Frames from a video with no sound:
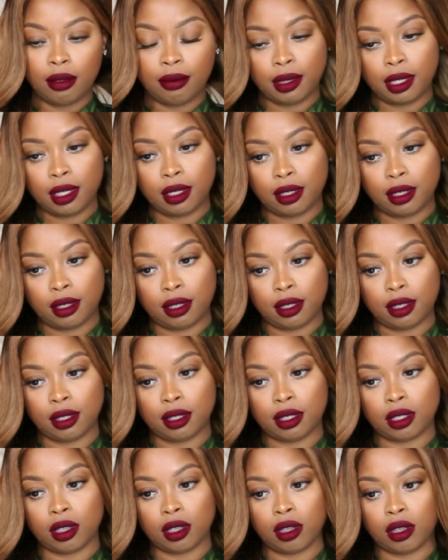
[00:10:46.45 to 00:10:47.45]

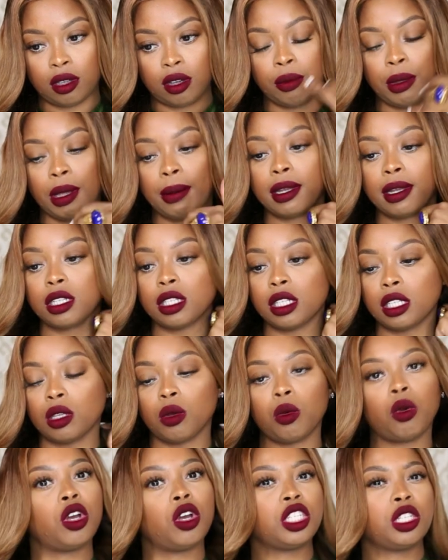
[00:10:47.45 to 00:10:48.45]
because. Or maybe I just need
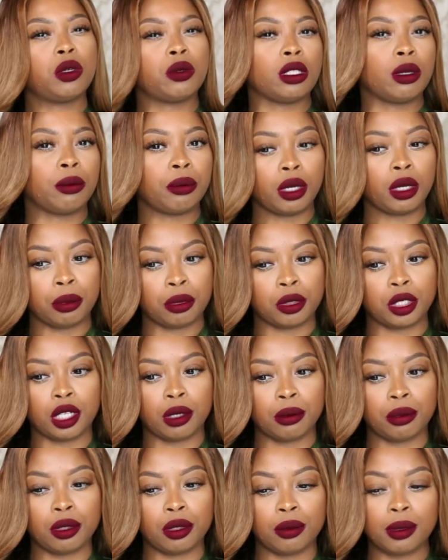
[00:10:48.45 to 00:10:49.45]
to wash it with some purple
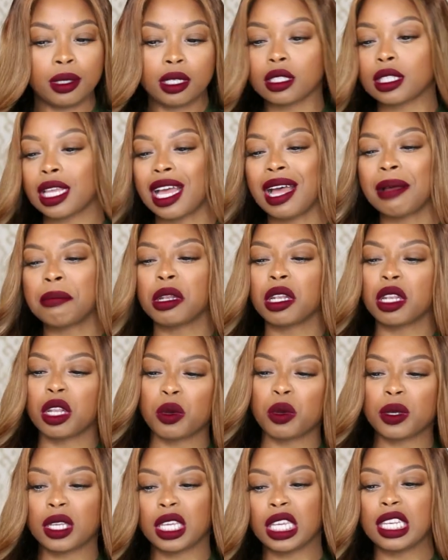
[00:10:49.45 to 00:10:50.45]
shampoo because I'm
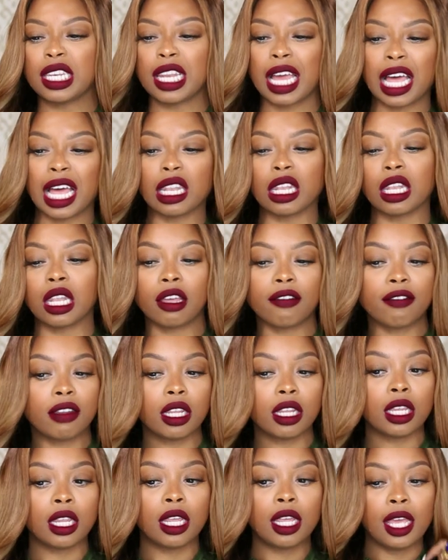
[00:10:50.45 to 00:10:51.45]
low-key not
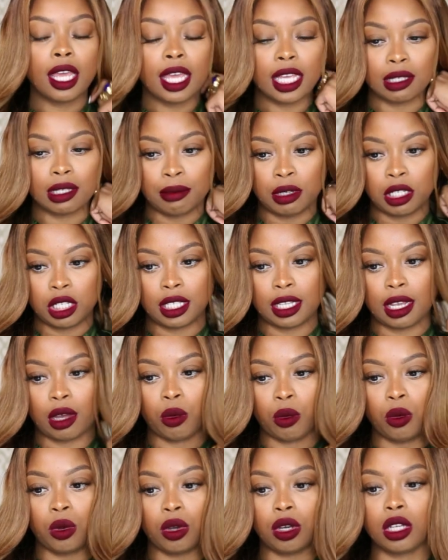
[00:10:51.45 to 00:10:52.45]
loving it as much as I
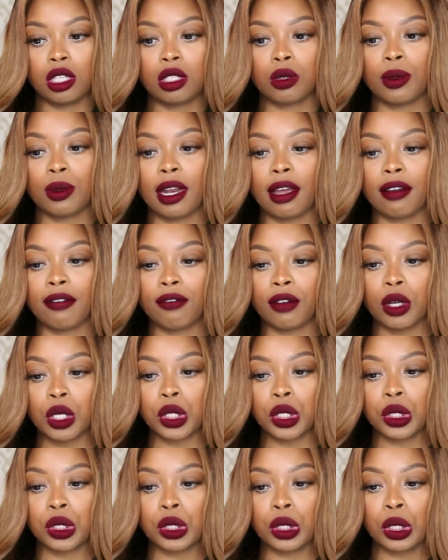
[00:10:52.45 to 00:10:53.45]
was when I
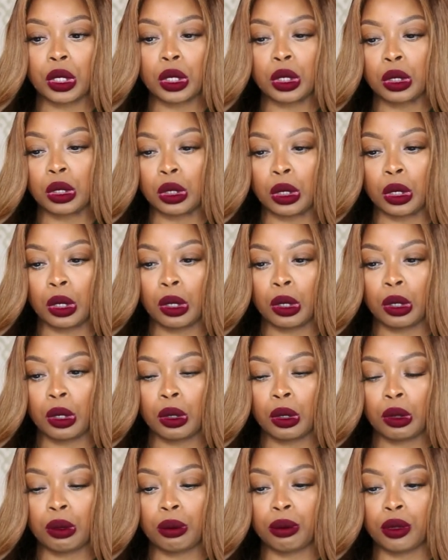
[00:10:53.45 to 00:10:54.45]
first did
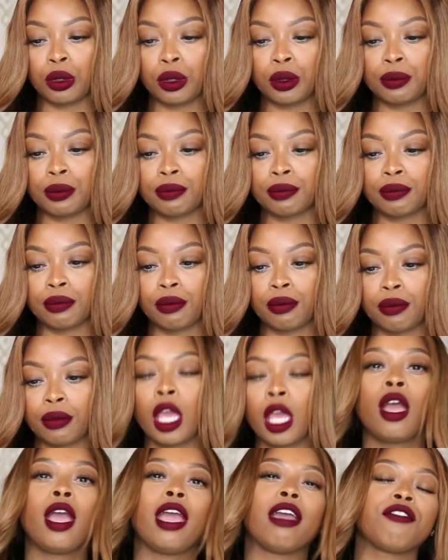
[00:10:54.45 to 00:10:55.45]
it. But
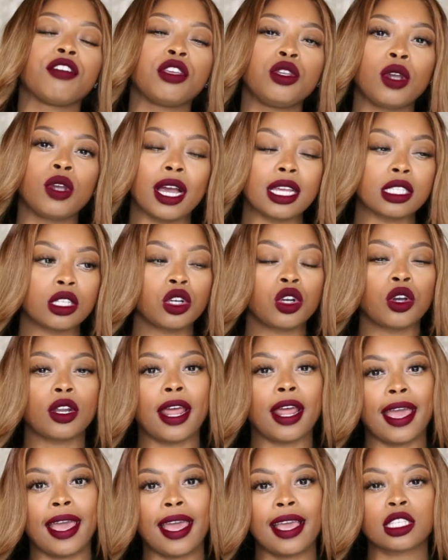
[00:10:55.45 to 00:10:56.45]
and for you guys who are
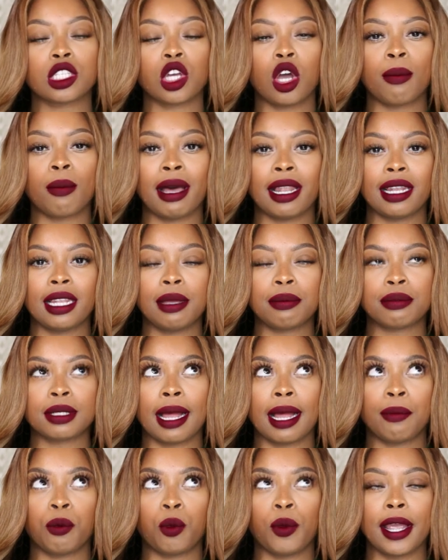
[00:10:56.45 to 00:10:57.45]
gonna ask, on my lips
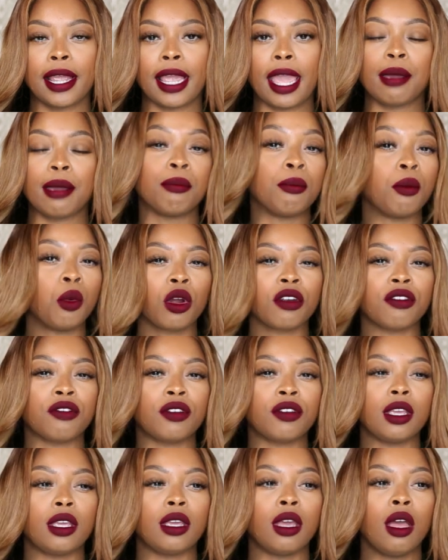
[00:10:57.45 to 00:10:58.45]
I'm wearing a
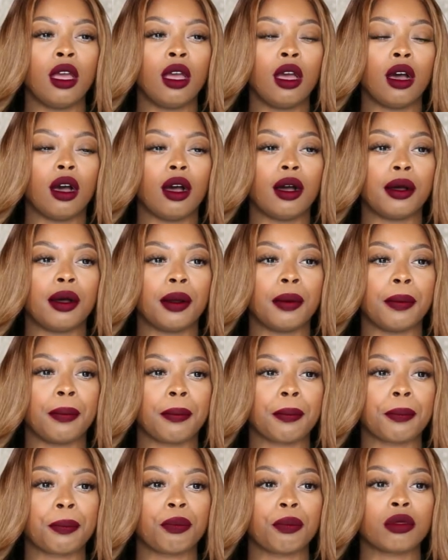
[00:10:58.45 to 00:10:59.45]
Morphe
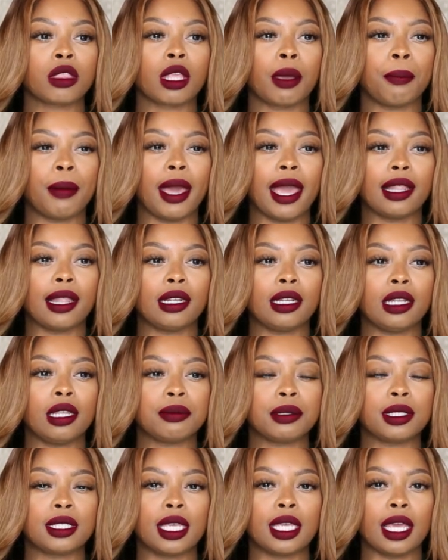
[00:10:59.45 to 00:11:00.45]
um matte
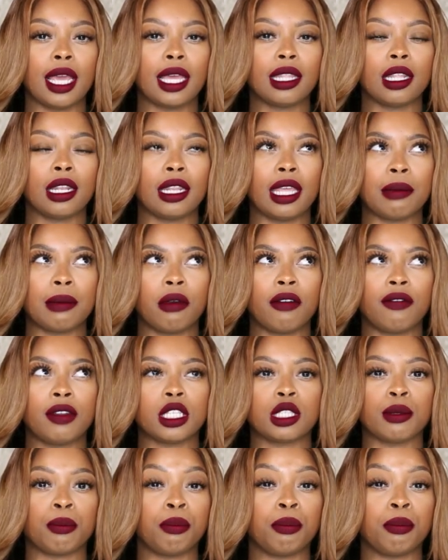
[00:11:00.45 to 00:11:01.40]
lipstick and the name of it is